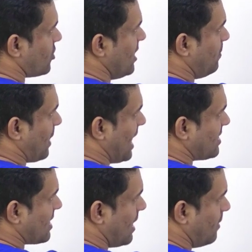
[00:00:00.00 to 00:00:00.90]
3
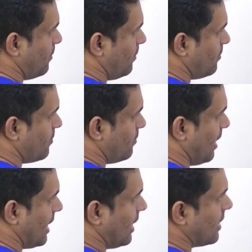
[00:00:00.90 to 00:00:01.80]
parts I am
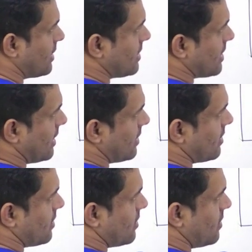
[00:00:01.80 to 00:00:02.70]
making it inside
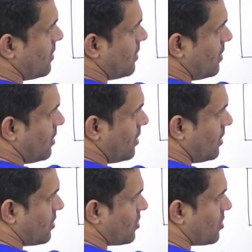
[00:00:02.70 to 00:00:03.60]
this.
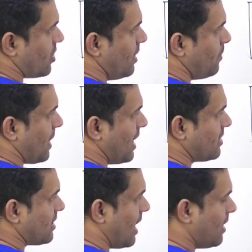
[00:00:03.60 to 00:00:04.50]
3
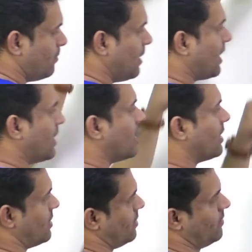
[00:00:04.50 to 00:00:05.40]
parts I am making
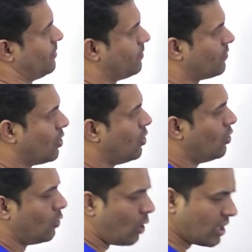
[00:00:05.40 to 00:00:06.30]
it.
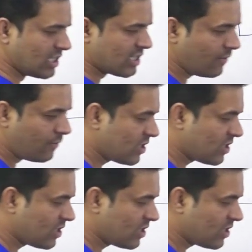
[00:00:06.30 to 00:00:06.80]
What is the